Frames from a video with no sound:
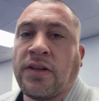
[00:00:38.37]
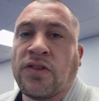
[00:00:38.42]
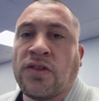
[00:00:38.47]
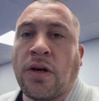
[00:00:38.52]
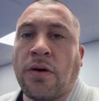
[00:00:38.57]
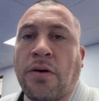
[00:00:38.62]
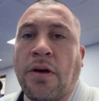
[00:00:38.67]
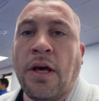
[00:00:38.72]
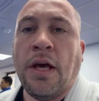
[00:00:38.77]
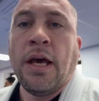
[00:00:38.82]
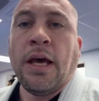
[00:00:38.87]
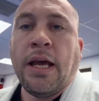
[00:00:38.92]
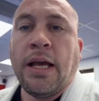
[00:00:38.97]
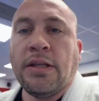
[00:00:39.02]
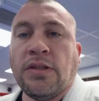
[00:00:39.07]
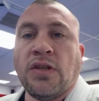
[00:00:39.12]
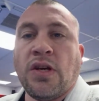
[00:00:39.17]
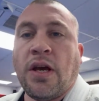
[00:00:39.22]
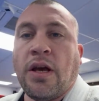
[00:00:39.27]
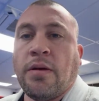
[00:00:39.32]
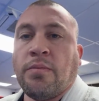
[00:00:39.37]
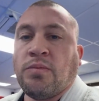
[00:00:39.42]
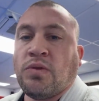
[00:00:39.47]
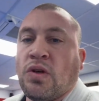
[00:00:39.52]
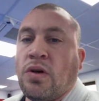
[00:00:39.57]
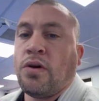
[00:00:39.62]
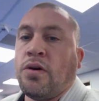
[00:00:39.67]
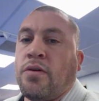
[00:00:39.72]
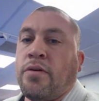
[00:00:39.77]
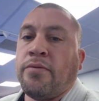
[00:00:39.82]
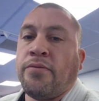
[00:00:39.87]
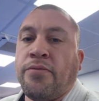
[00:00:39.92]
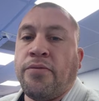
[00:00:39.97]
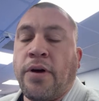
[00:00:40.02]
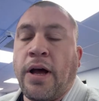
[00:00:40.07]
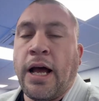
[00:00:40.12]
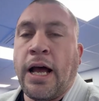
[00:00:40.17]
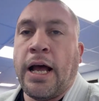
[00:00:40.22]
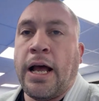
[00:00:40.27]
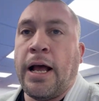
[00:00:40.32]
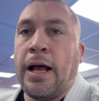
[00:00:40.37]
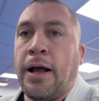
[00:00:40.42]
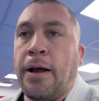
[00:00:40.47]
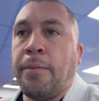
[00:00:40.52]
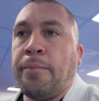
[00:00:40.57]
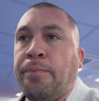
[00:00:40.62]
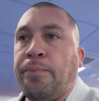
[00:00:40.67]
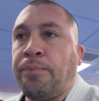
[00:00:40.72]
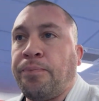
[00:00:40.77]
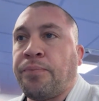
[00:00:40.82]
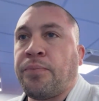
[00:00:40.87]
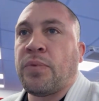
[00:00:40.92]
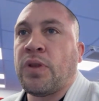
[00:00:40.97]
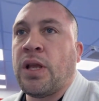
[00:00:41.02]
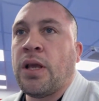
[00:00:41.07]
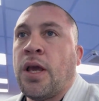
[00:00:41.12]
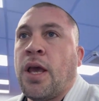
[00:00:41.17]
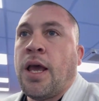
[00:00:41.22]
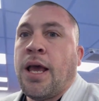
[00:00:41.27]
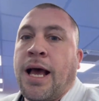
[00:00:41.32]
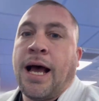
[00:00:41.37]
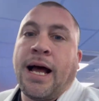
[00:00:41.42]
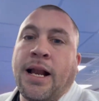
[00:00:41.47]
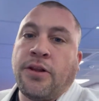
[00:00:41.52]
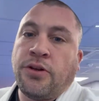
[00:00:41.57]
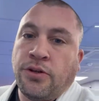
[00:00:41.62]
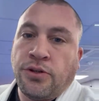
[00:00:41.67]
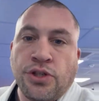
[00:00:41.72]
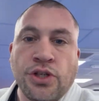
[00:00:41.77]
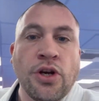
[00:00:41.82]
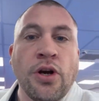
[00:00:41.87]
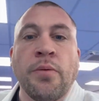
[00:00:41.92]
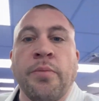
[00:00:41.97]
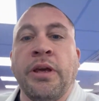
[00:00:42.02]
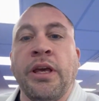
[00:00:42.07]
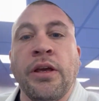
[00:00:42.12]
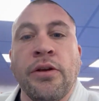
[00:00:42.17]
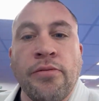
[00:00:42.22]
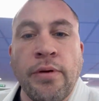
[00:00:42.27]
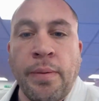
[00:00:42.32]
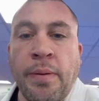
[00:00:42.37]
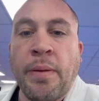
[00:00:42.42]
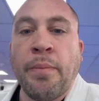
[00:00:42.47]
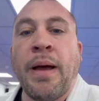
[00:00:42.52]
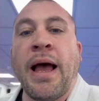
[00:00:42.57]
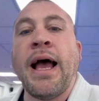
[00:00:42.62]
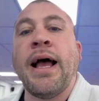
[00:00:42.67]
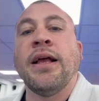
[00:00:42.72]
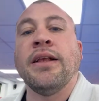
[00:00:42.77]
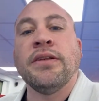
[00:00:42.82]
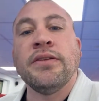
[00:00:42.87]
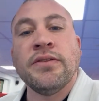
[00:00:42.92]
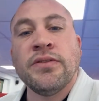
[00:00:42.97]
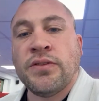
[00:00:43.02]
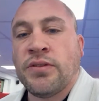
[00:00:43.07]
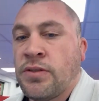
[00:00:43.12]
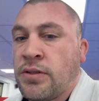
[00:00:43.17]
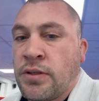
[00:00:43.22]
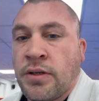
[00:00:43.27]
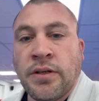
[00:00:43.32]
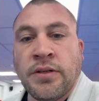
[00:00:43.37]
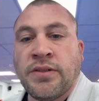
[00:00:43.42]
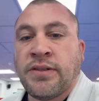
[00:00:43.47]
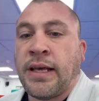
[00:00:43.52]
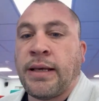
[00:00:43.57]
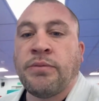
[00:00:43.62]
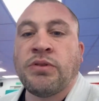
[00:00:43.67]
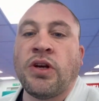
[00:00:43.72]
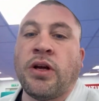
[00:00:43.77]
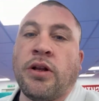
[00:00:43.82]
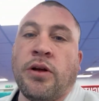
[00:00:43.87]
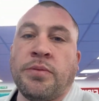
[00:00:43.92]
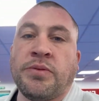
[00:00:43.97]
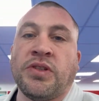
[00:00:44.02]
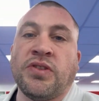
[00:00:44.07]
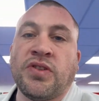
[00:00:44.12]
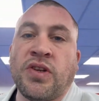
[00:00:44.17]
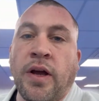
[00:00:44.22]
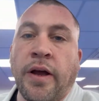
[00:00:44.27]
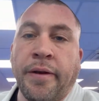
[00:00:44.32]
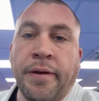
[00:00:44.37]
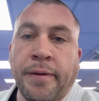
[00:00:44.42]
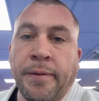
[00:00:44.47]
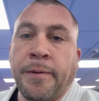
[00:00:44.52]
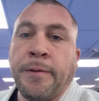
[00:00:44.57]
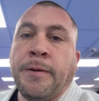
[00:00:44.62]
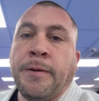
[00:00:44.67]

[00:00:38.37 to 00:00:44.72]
So in terms of adding uchikomi, gripping patterns, same side, opposite side.